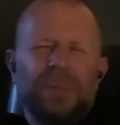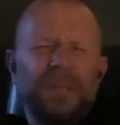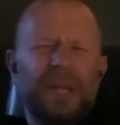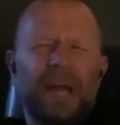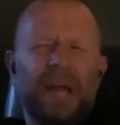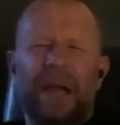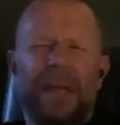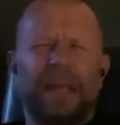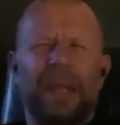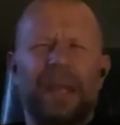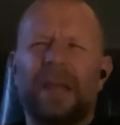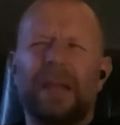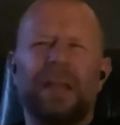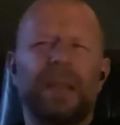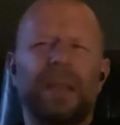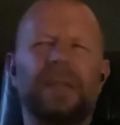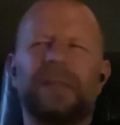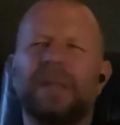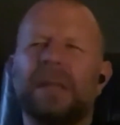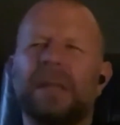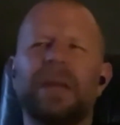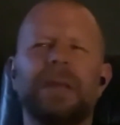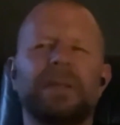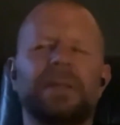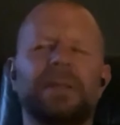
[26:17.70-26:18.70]
our kids. The
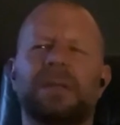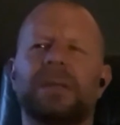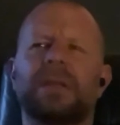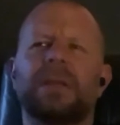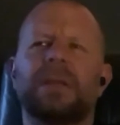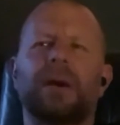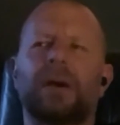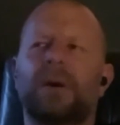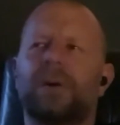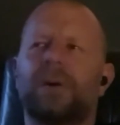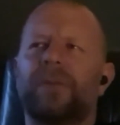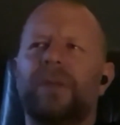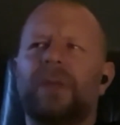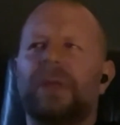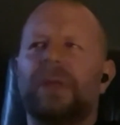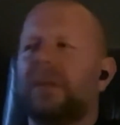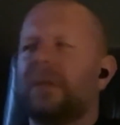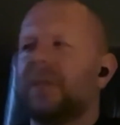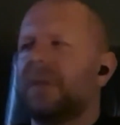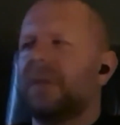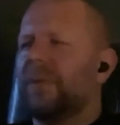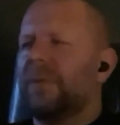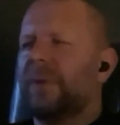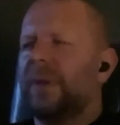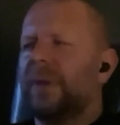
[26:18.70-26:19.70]
thing is, we
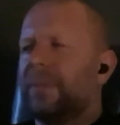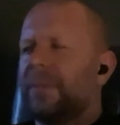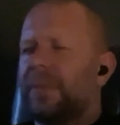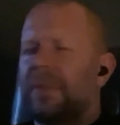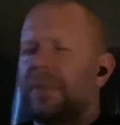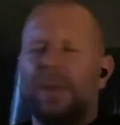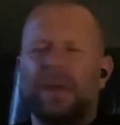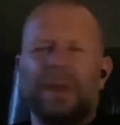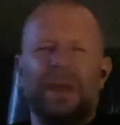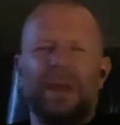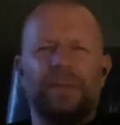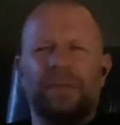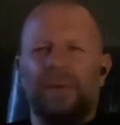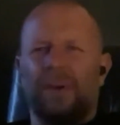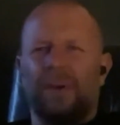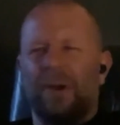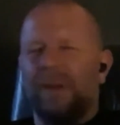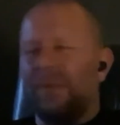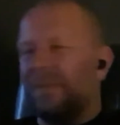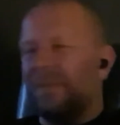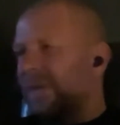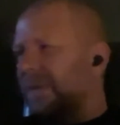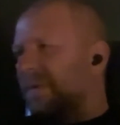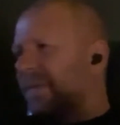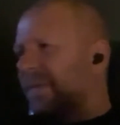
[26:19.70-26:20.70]
can 30,
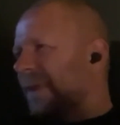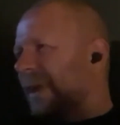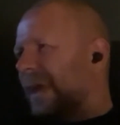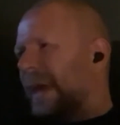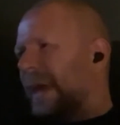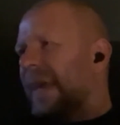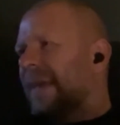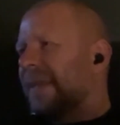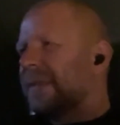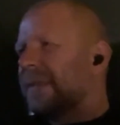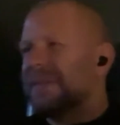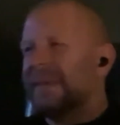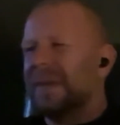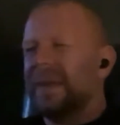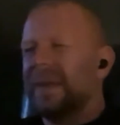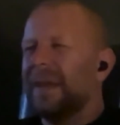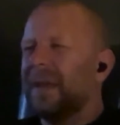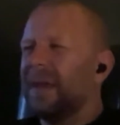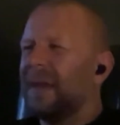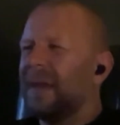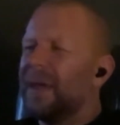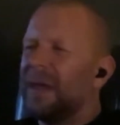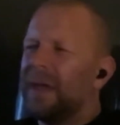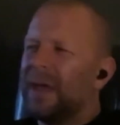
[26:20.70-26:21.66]
40, 50, 80.